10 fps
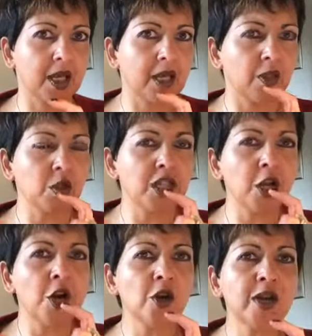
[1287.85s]
Those are
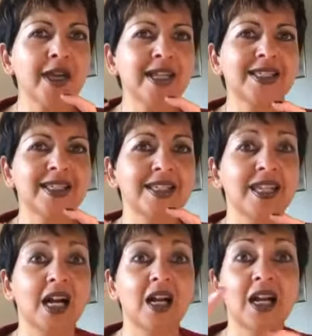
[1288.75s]
not
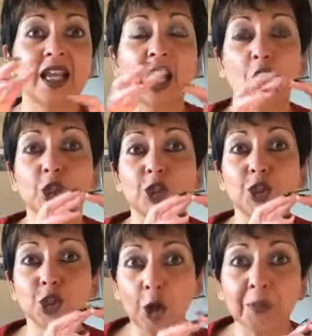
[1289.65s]
necessarily
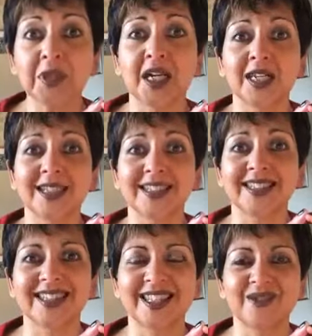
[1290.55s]
job
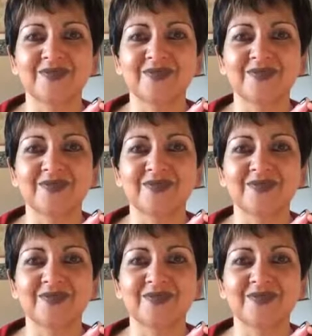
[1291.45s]
titles.